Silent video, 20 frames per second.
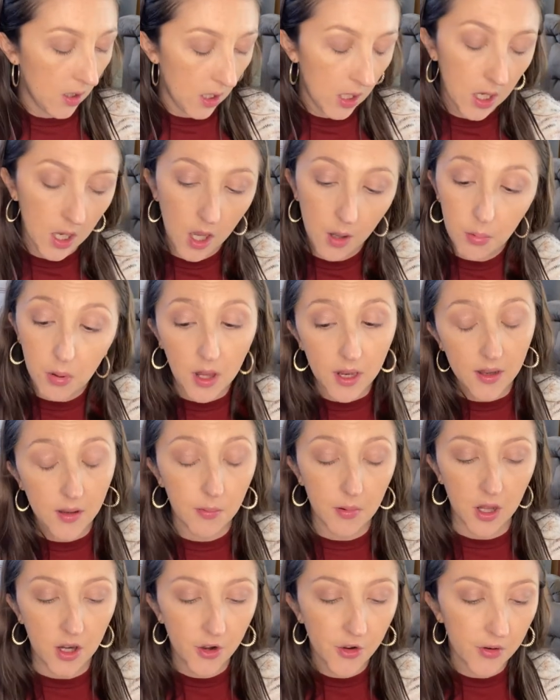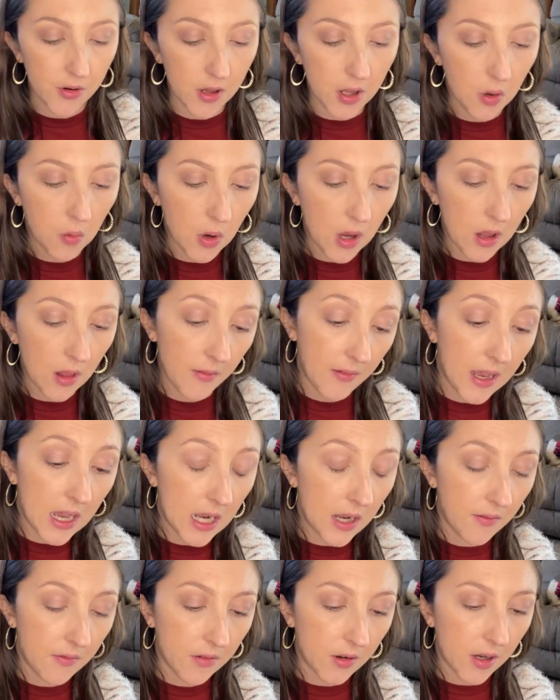Applies blush really well. I've had it
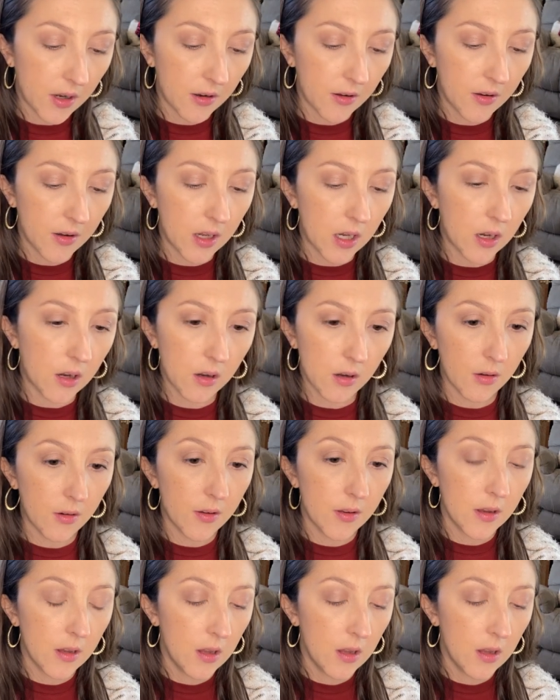for years and years.